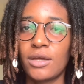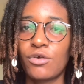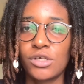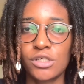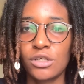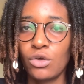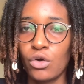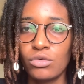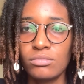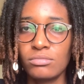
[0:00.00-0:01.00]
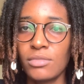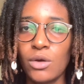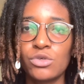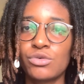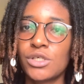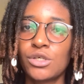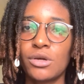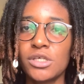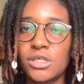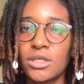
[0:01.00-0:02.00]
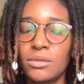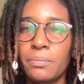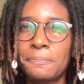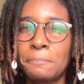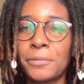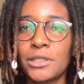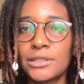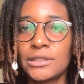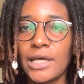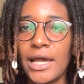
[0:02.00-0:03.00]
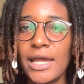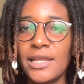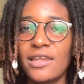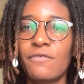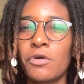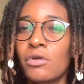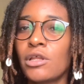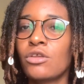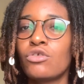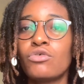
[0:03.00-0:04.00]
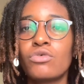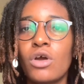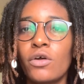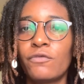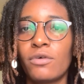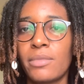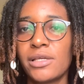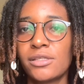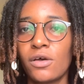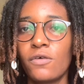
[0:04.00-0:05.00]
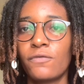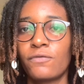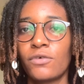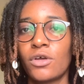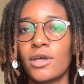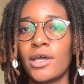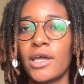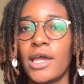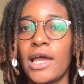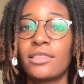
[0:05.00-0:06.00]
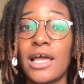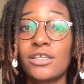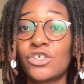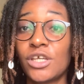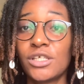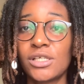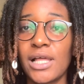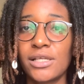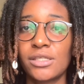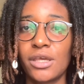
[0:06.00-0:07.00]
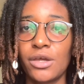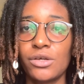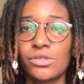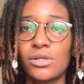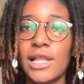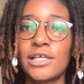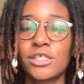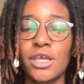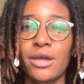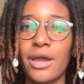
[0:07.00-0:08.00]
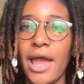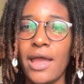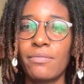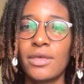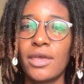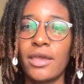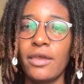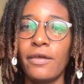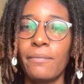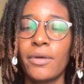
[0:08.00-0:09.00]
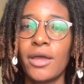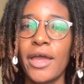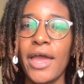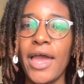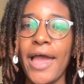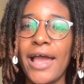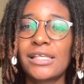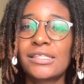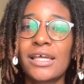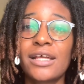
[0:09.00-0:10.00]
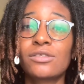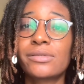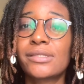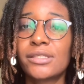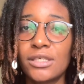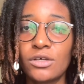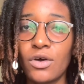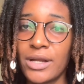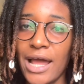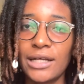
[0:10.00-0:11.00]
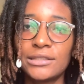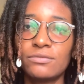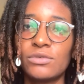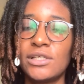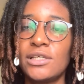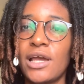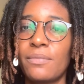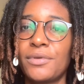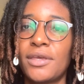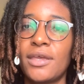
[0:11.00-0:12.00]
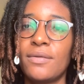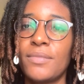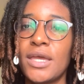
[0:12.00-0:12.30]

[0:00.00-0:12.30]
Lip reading: Christian home. I was raised Christian, but I never really knew God for myself, and that changed last year. So last year I started to seek God actively. I became